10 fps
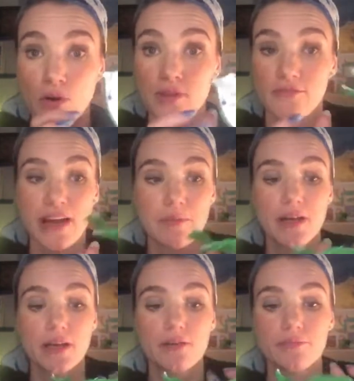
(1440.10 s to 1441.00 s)
the
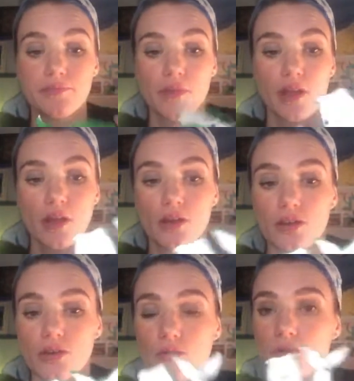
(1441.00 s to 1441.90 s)
fabric,
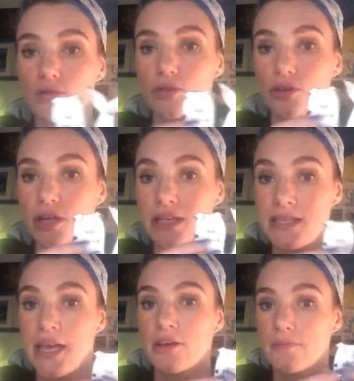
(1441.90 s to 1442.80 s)
you're going to
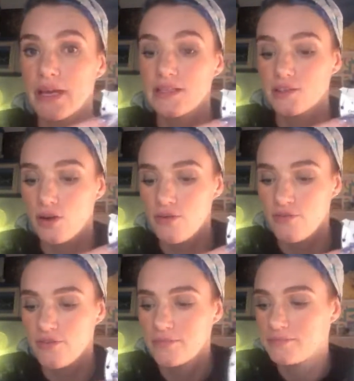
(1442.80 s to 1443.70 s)
take your pins
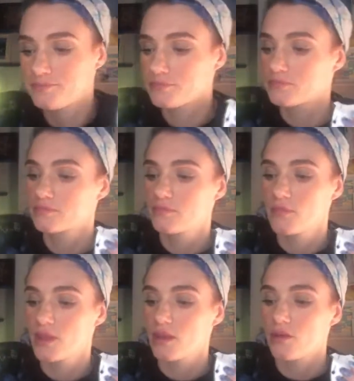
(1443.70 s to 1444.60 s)
off,
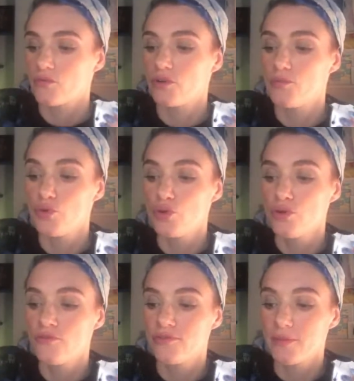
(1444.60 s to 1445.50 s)

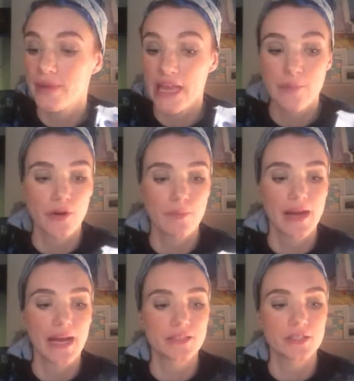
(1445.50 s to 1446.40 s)
remove the paper
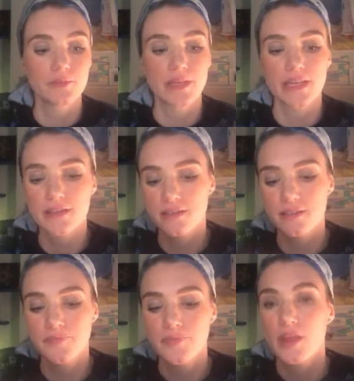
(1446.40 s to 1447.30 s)
pattern piece,
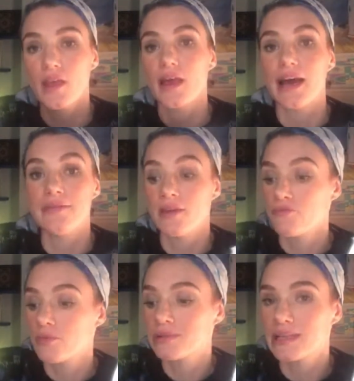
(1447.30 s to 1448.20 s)
and then
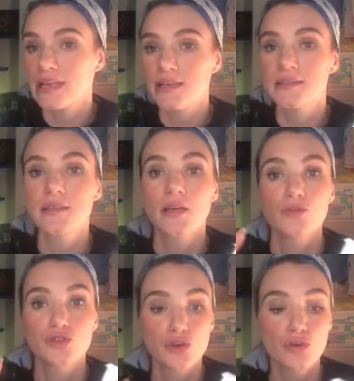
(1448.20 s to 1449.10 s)
replace
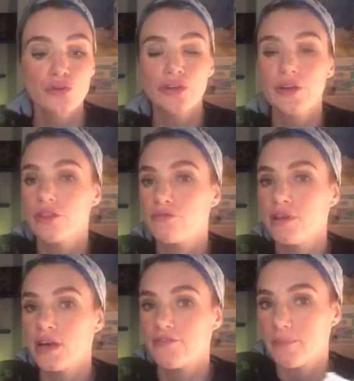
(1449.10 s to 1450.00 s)
2 or 3
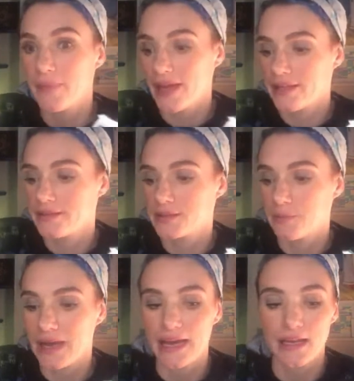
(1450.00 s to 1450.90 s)
of the pins
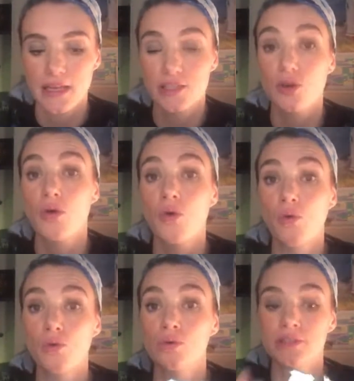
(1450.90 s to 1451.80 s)
back to
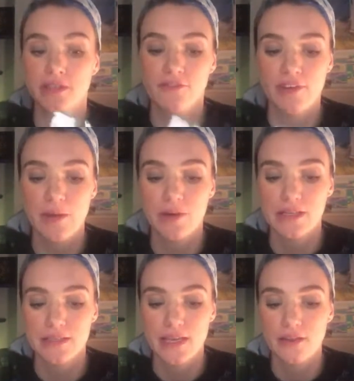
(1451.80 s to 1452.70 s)
hold the fabric
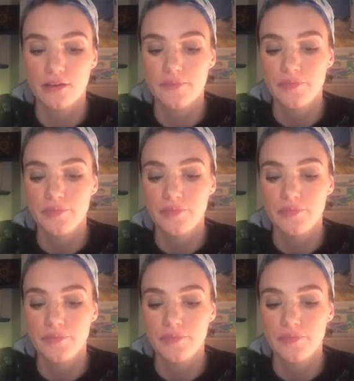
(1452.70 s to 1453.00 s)
together.